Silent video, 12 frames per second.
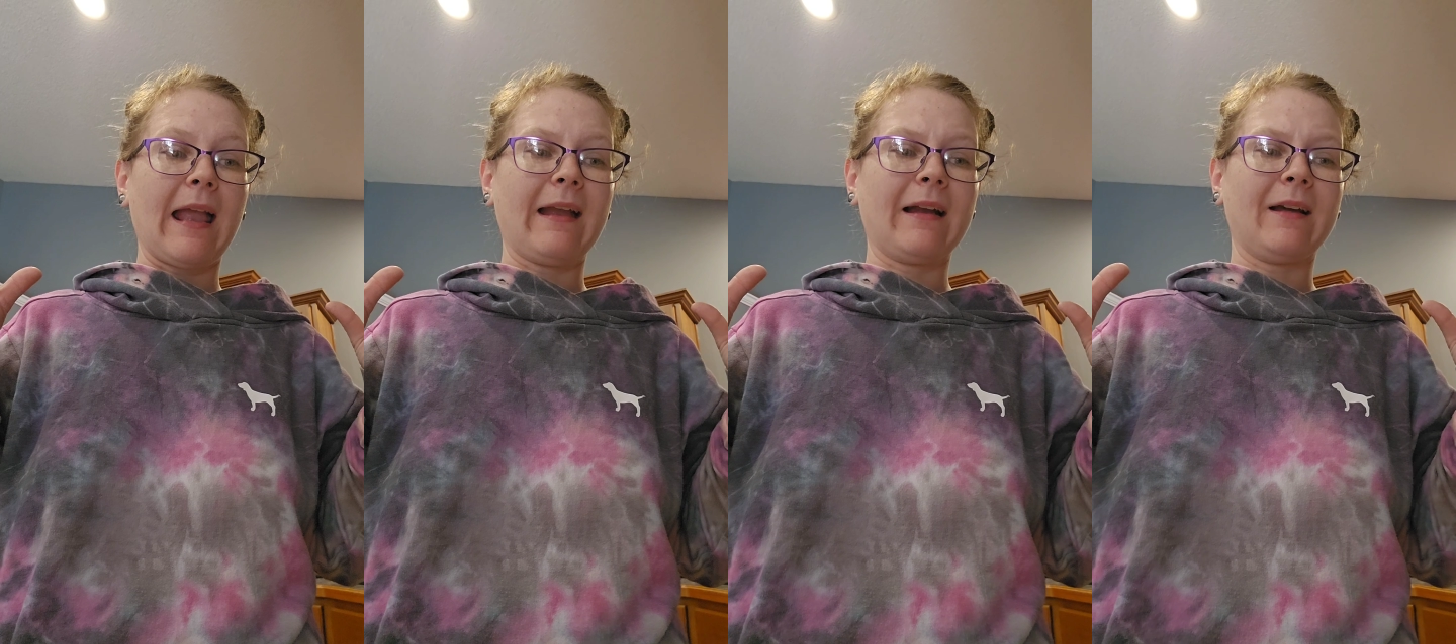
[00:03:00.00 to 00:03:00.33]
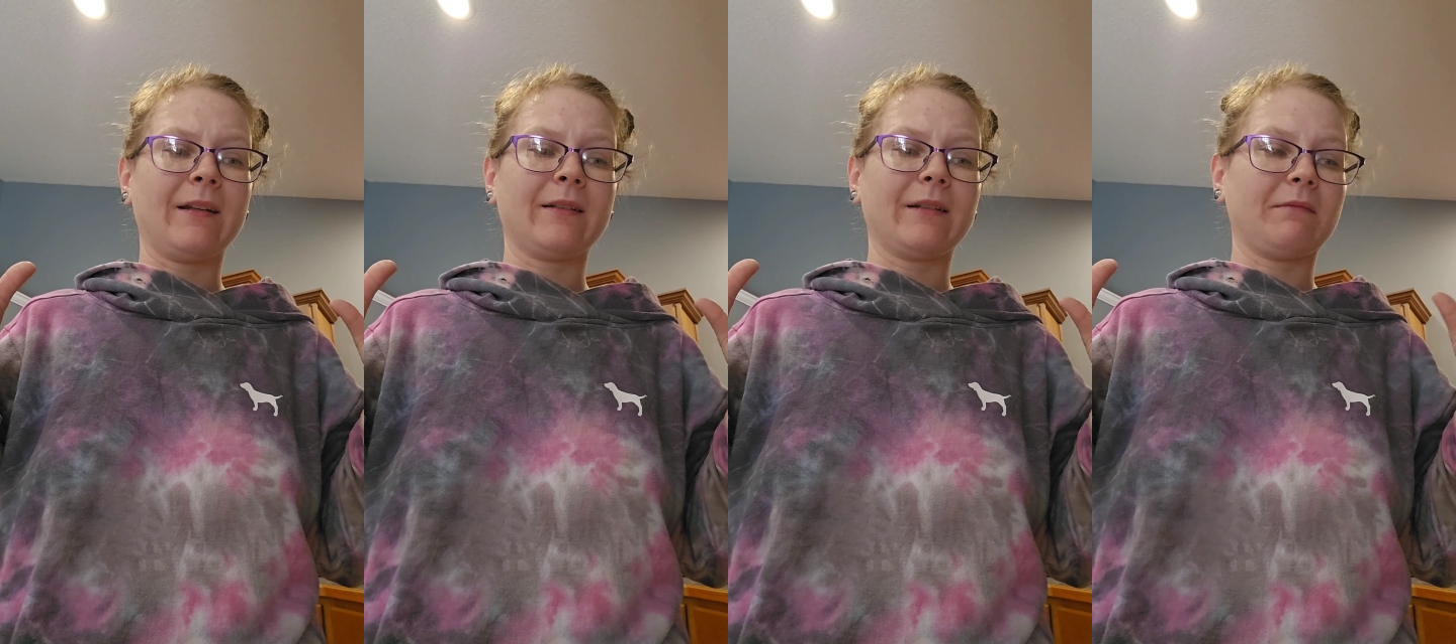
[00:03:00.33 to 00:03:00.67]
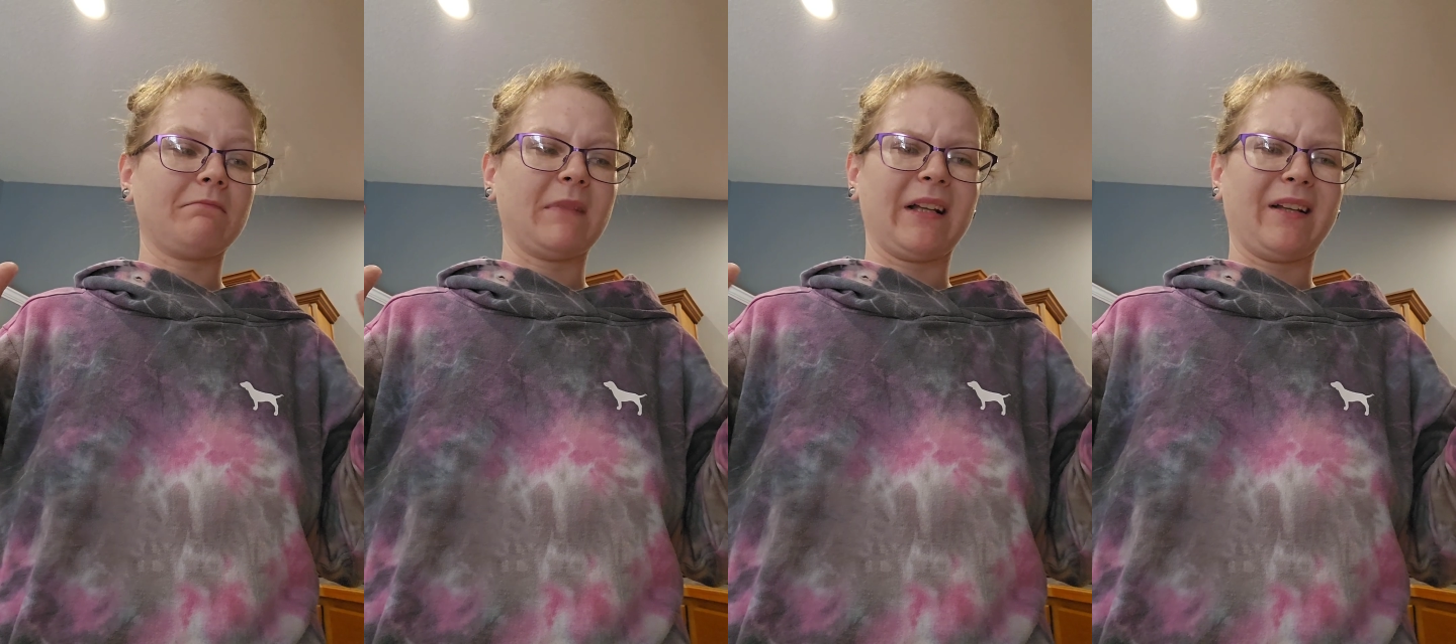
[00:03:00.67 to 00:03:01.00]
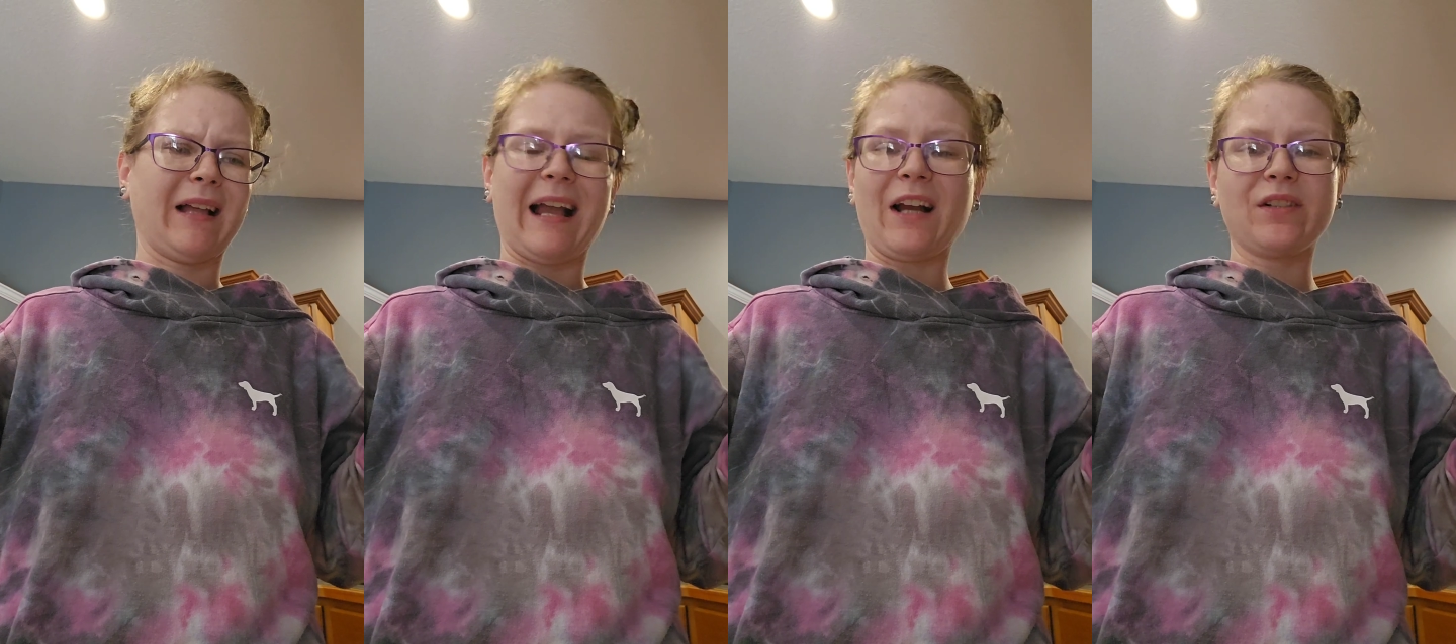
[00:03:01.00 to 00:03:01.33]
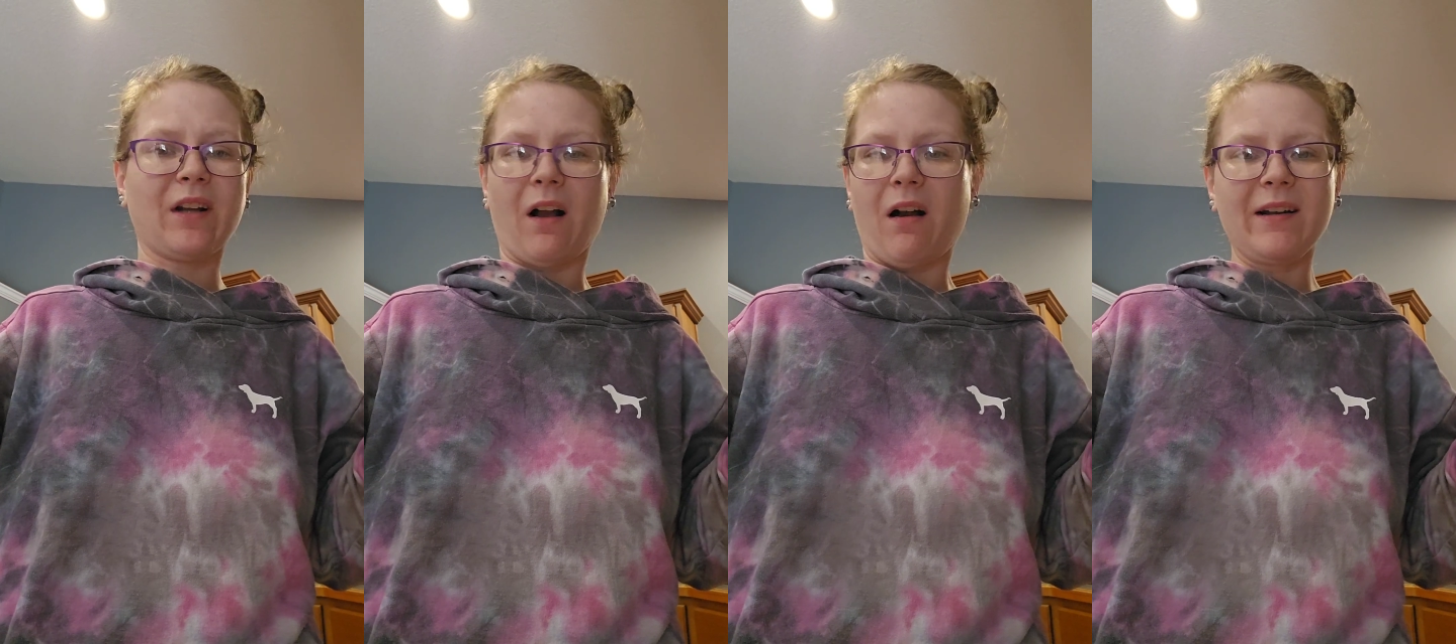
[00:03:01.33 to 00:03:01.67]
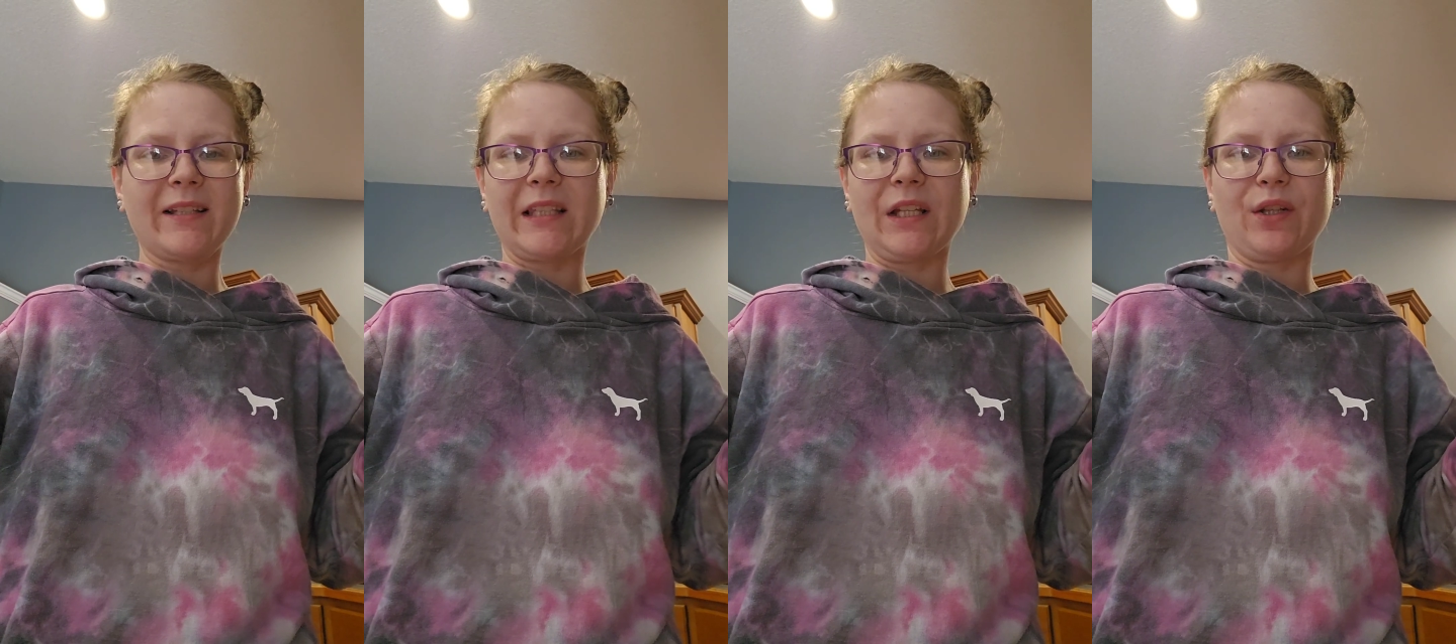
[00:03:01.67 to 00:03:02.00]
and it
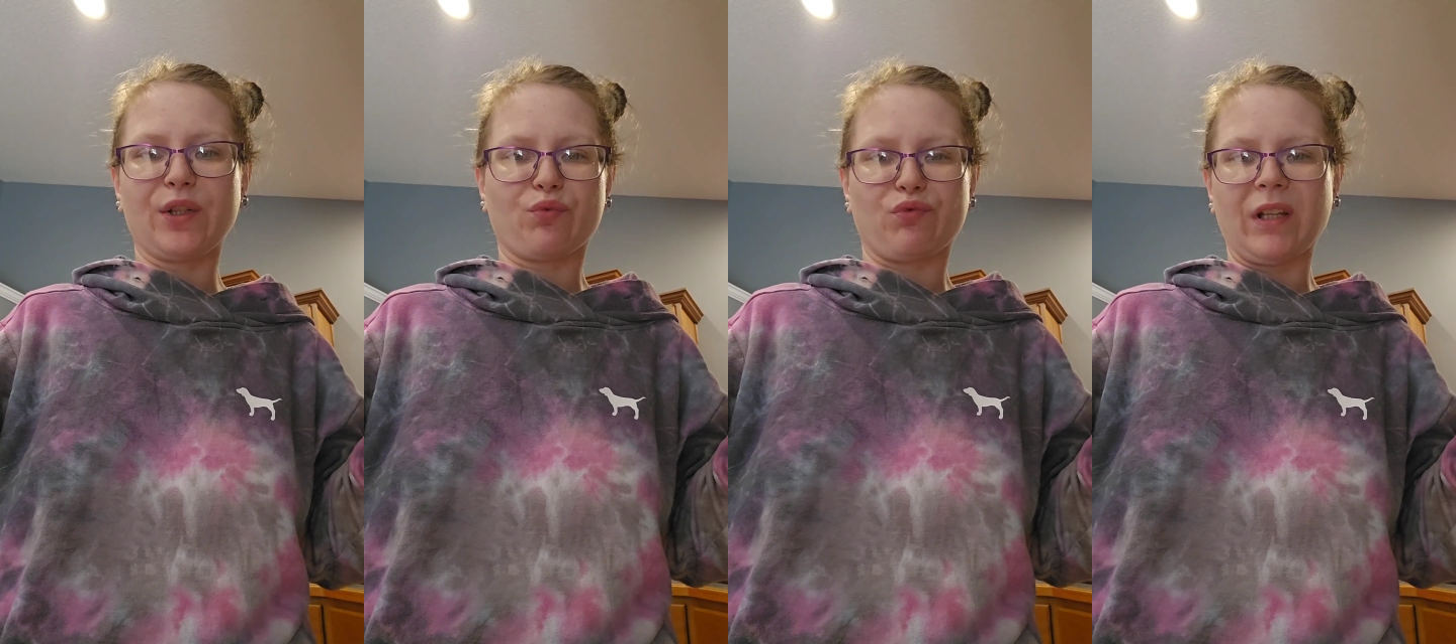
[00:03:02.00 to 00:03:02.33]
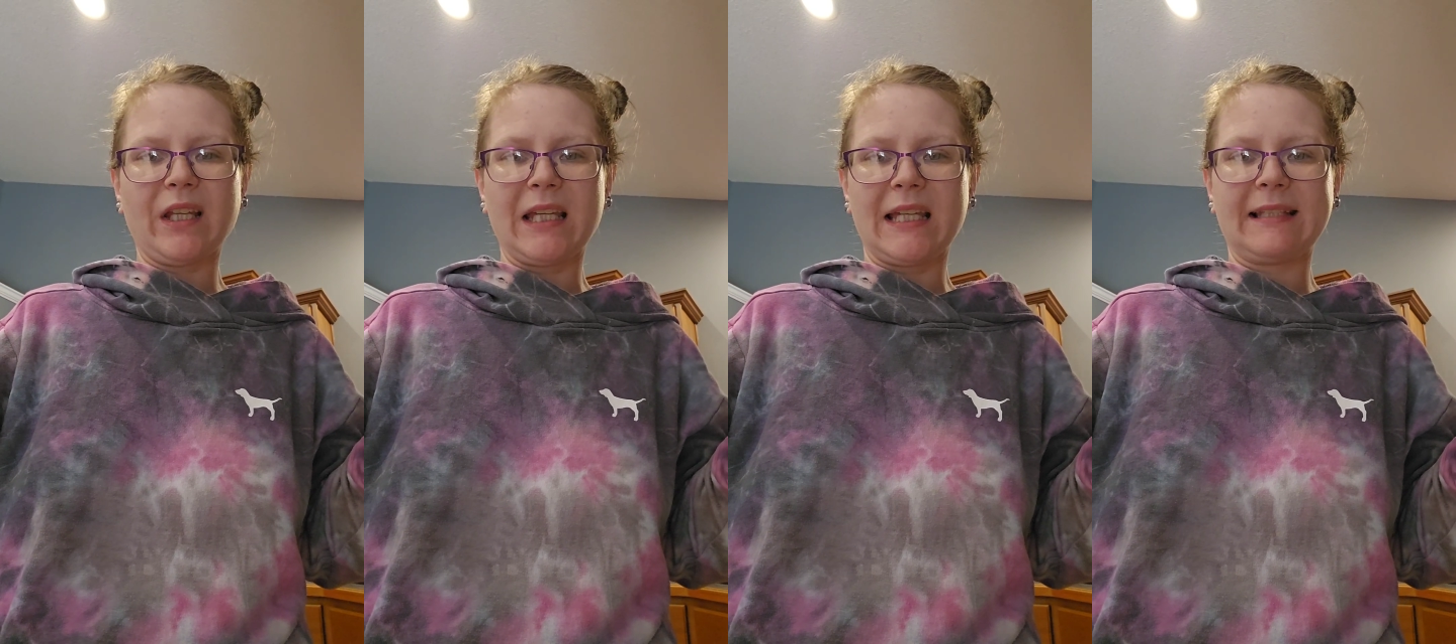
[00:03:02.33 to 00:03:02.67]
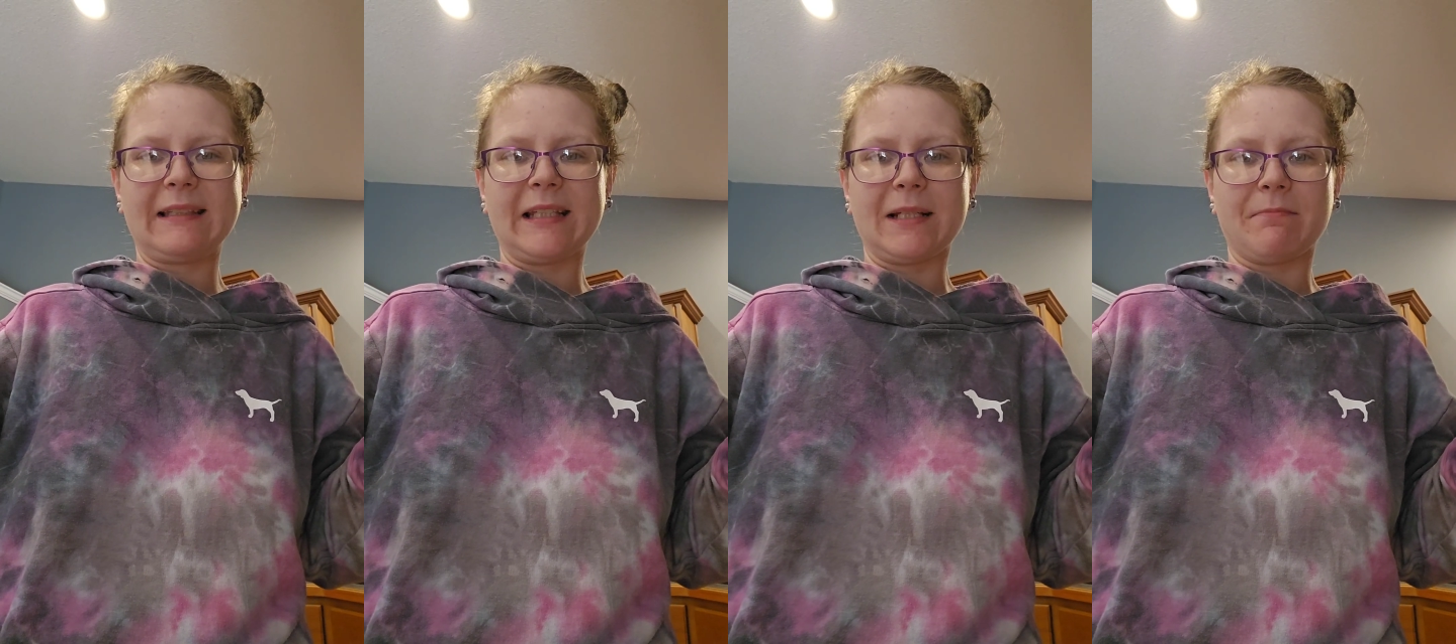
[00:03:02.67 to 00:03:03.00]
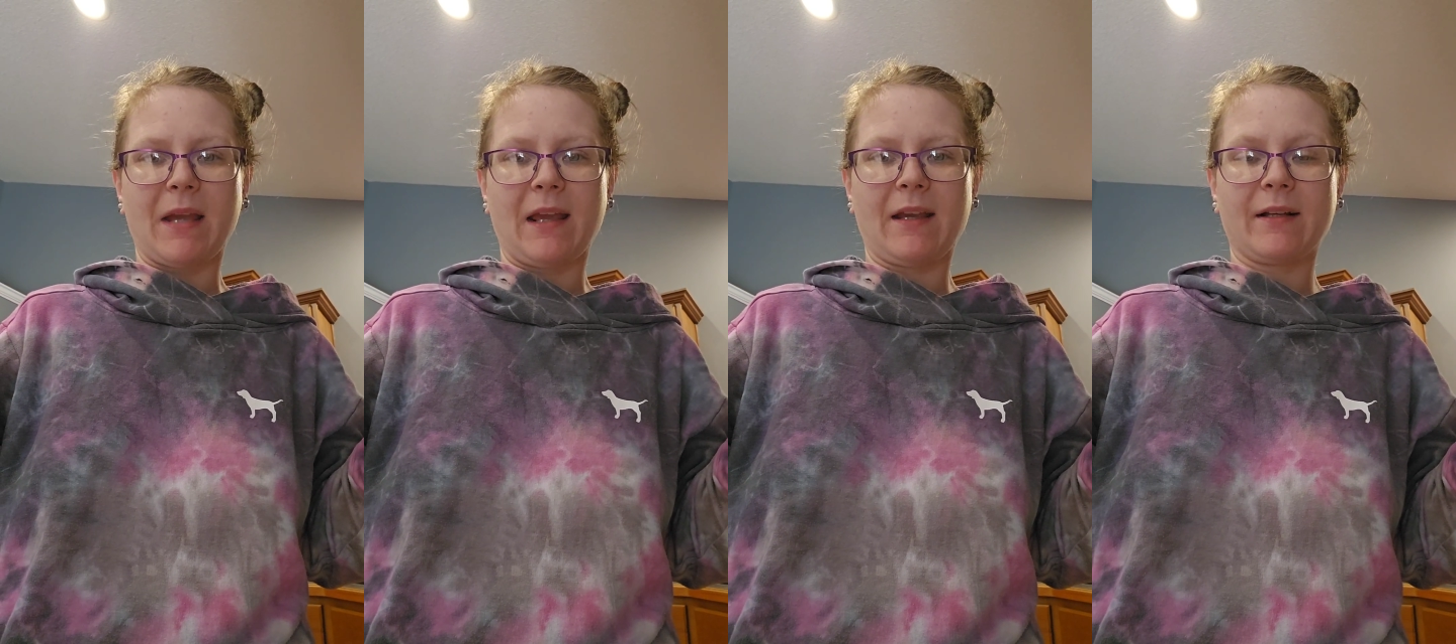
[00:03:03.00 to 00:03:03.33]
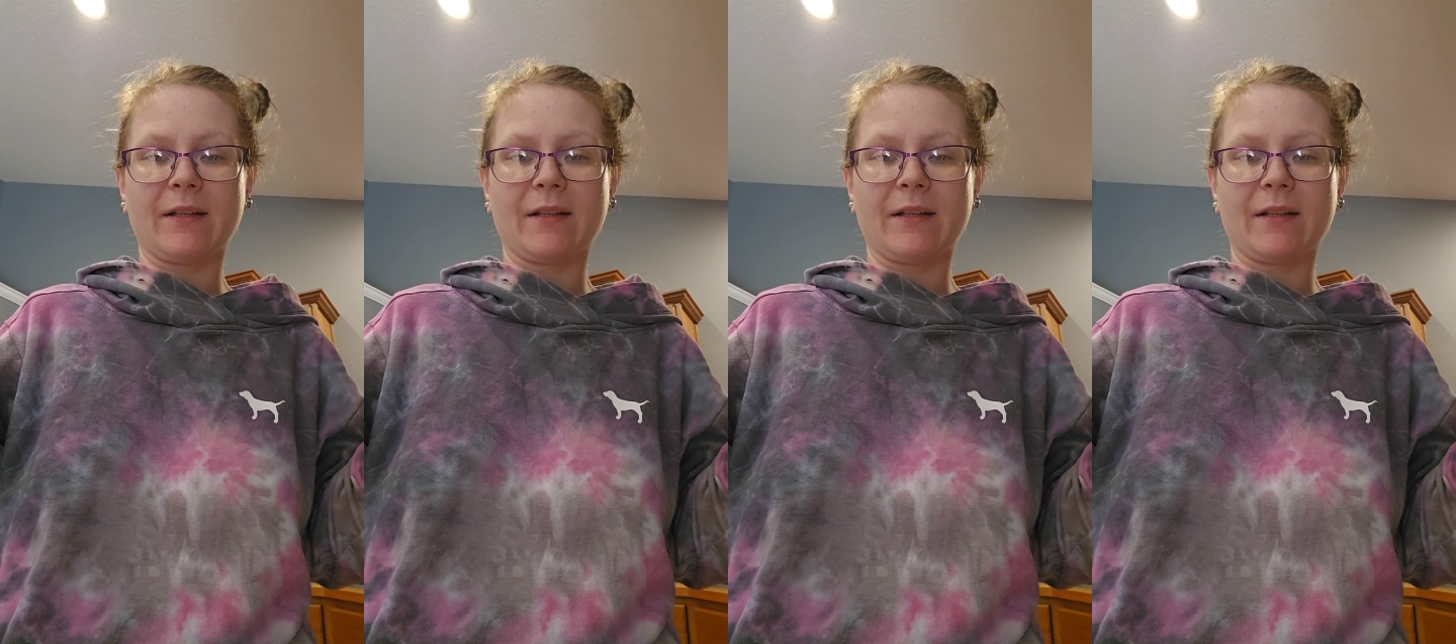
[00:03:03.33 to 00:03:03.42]
honestly looks really easy to make,